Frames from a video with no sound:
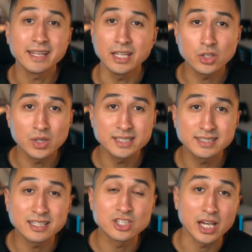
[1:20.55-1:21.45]

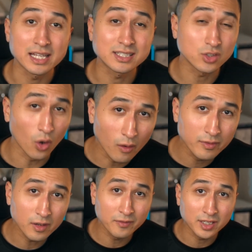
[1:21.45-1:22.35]
increases the chances
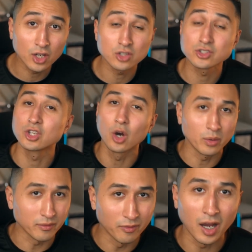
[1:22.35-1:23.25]
of your videos
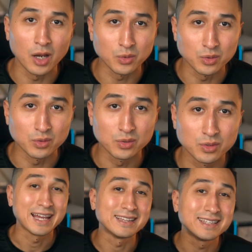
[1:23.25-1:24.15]
going viral.
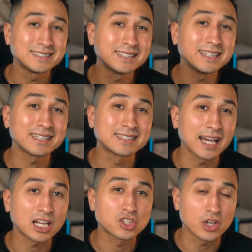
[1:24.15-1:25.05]
And this is the
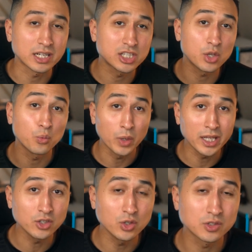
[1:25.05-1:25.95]
exact strategy we
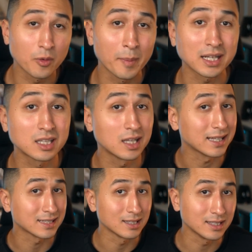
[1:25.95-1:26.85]
use for my
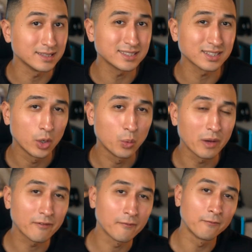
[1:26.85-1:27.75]
client Liz, who
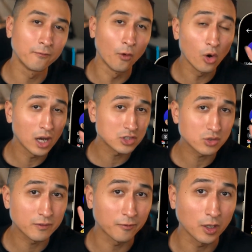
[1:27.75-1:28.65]
went from
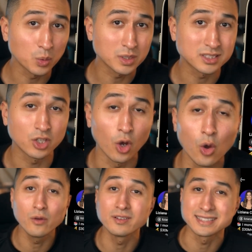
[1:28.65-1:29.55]
400 followers to
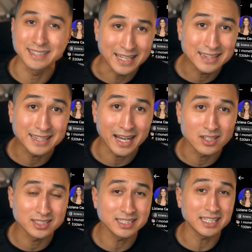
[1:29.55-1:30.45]
over
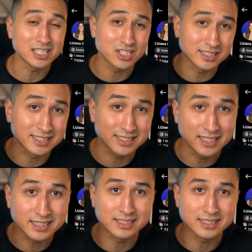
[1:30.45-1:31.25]
10,000 in just 6